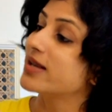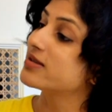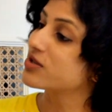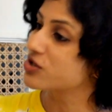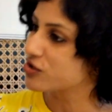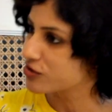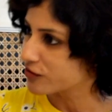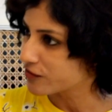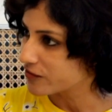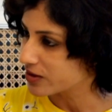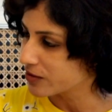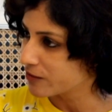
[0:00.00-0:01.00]
transition
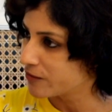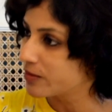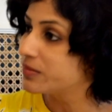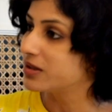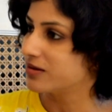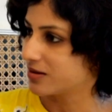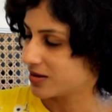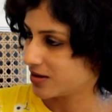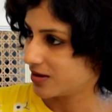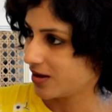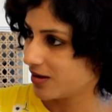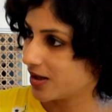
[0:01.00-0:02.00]
of women
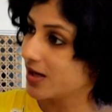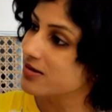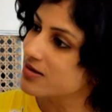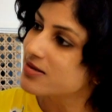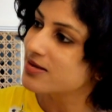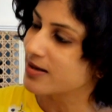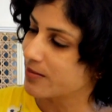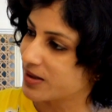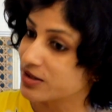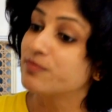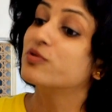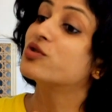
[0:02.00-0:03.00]
in Indian
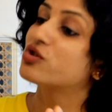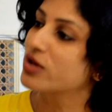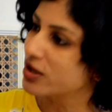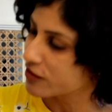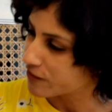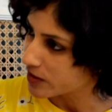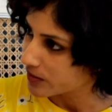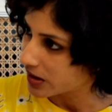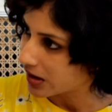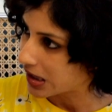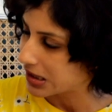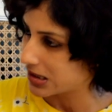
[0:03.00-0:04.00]
cinema, the portrayal of
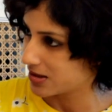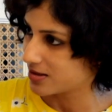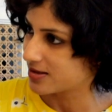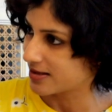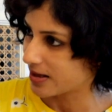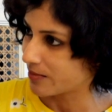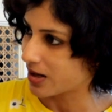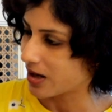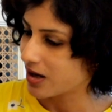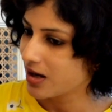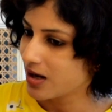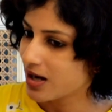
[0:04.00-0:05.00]
women in Indian
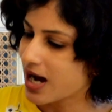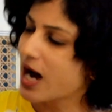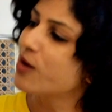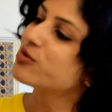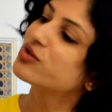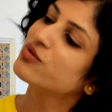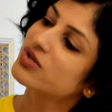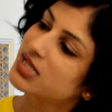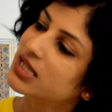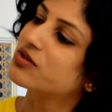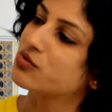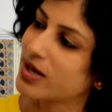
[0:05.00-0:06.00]
cinema, how do you
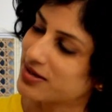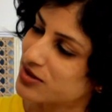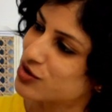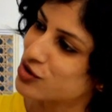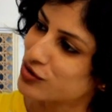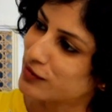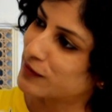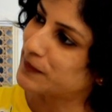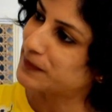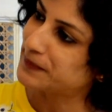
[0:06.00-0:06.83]
see the transition?